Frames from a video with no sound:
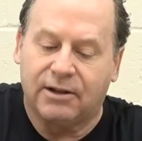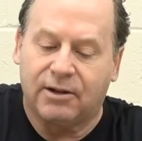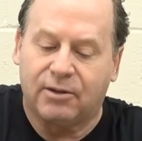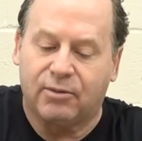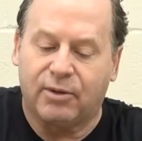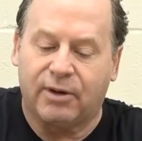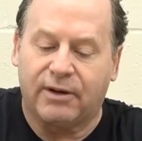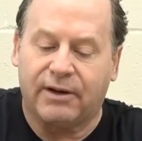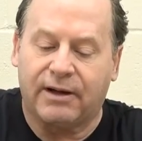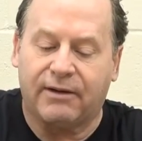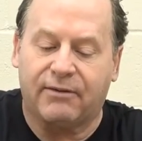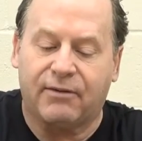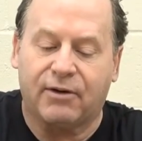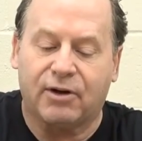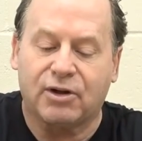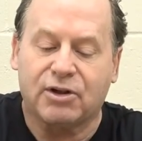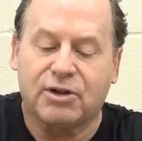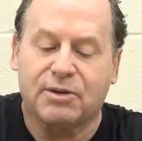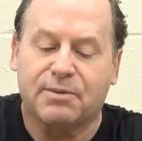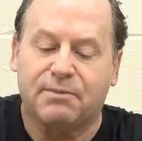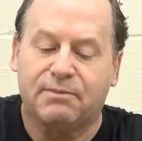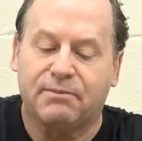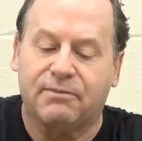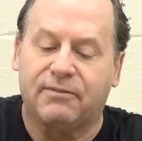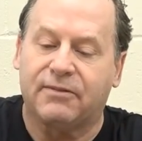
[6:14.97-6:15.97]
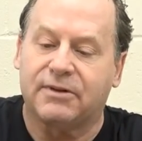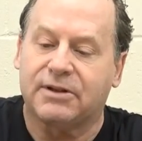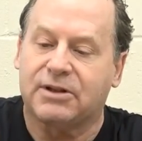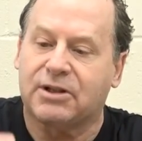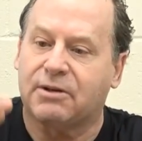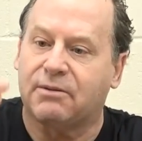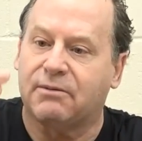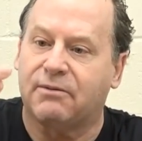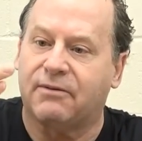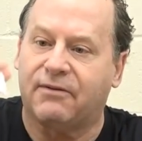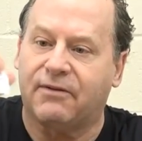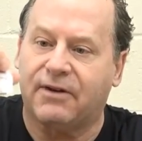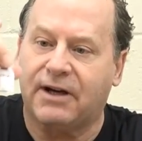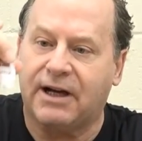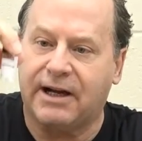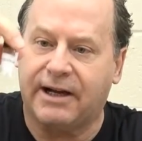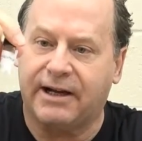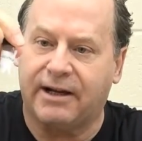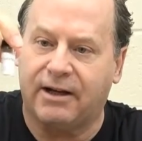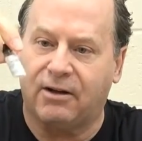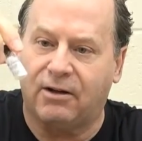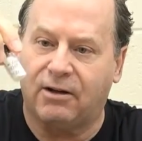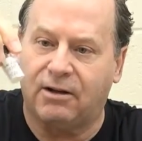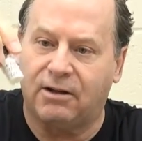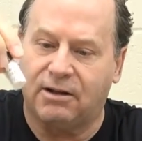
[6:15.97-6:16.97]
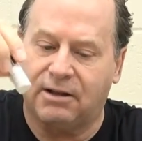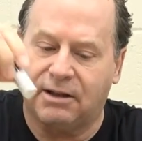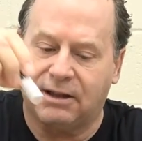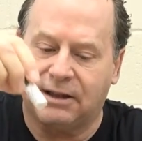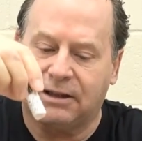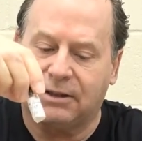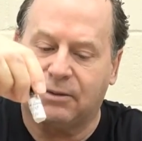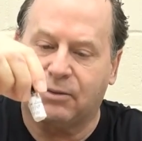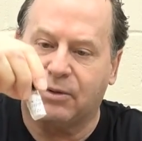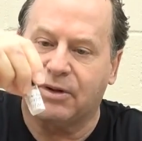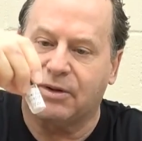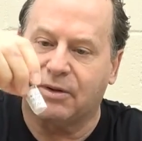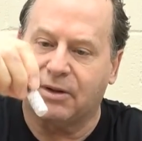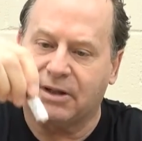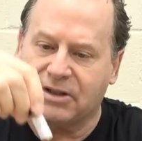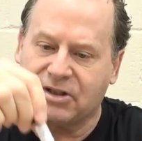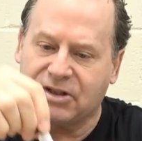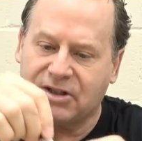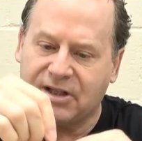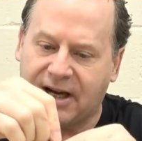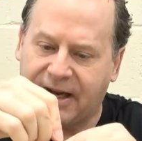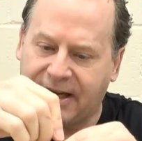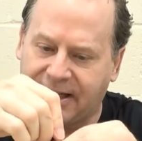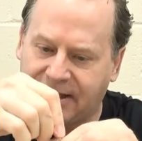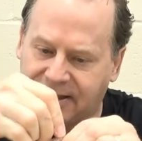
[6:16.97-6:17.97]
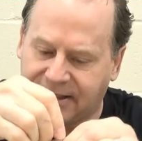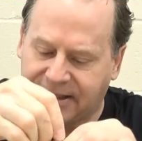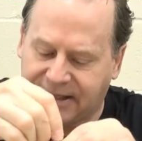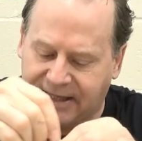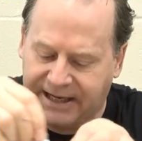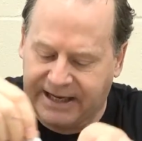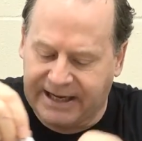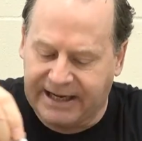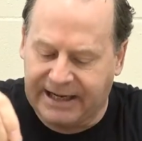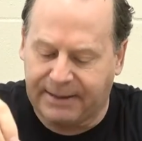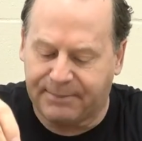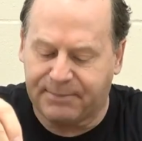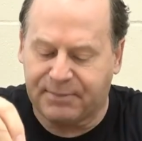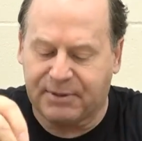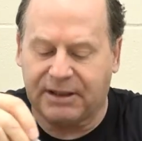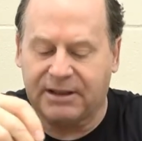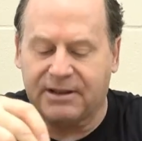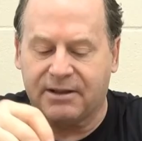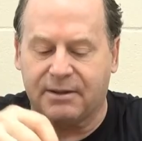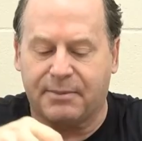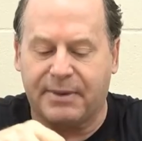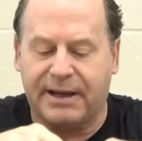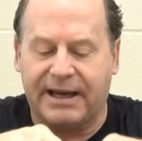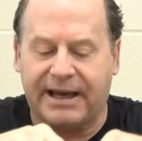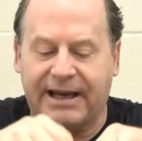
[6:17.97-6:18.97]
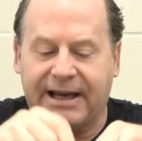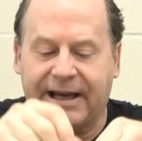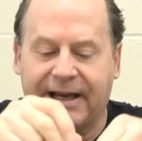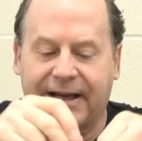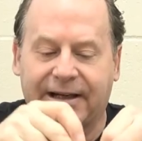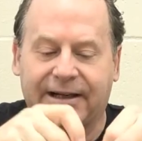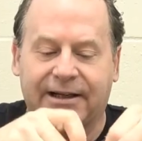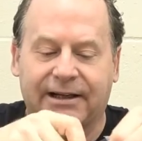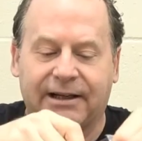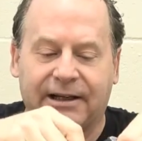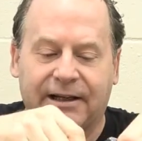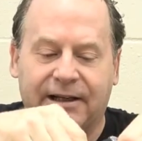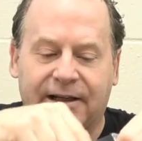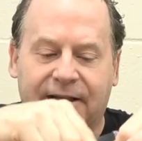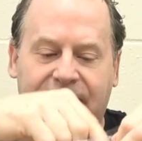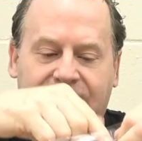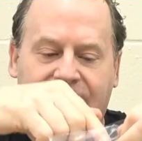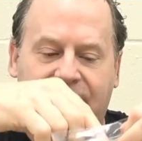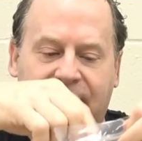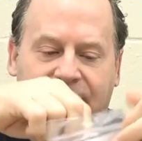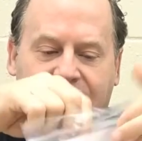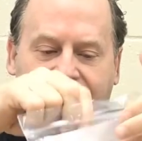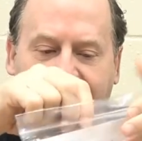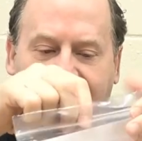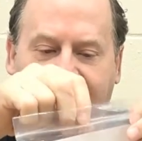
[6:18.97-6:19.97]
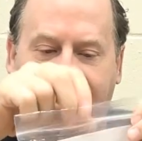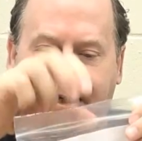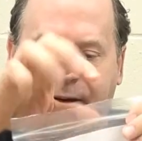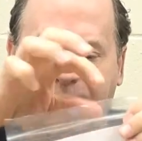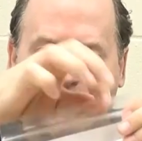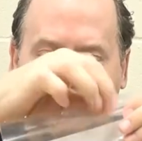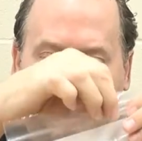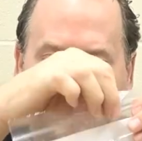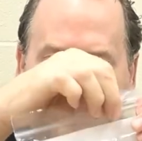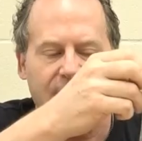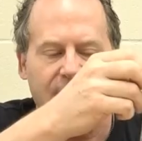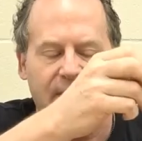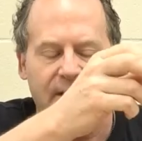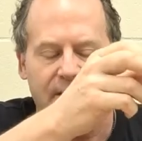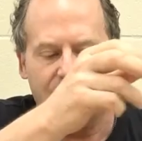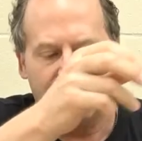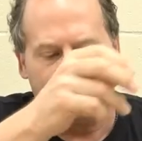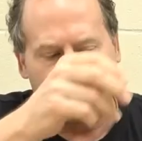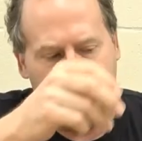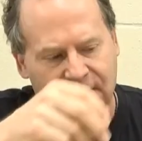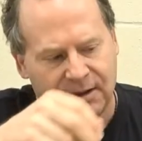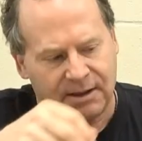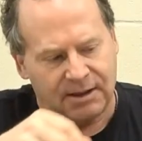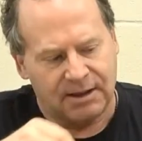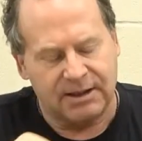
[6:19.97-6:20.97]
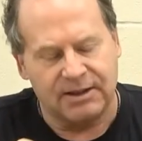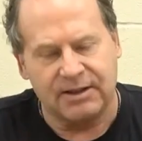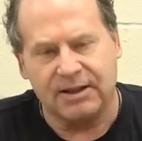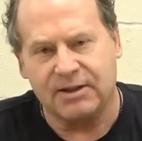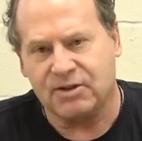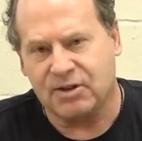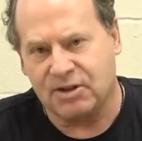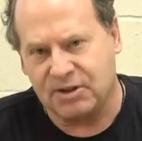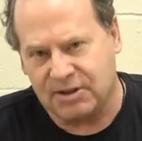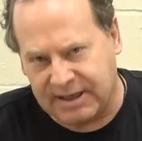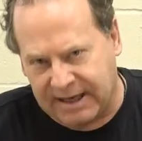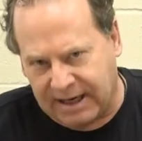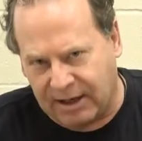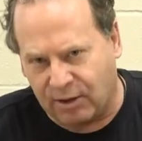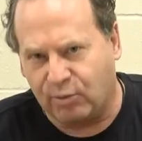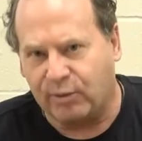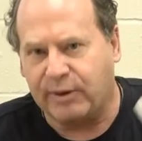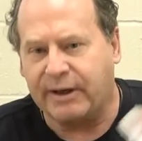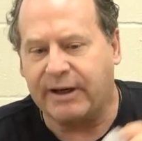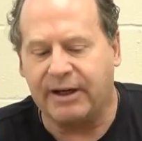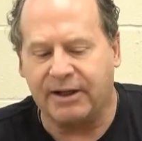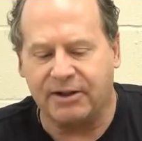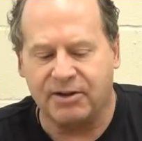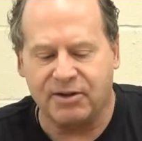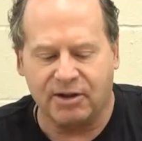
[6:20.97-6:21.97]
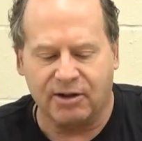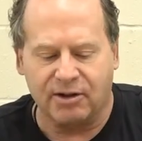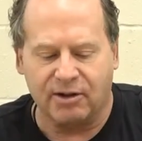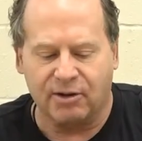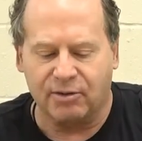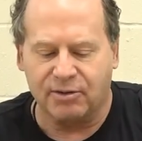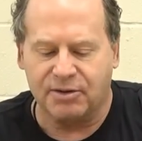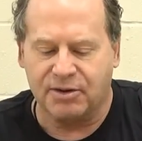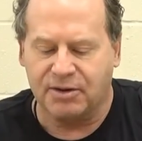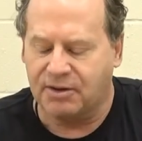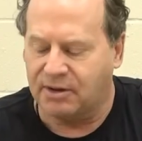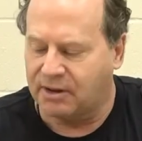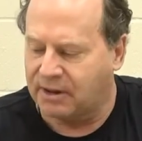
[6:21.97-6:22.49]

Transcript: We have our vial that's tightly capped in the bag. And this is now ready to go to the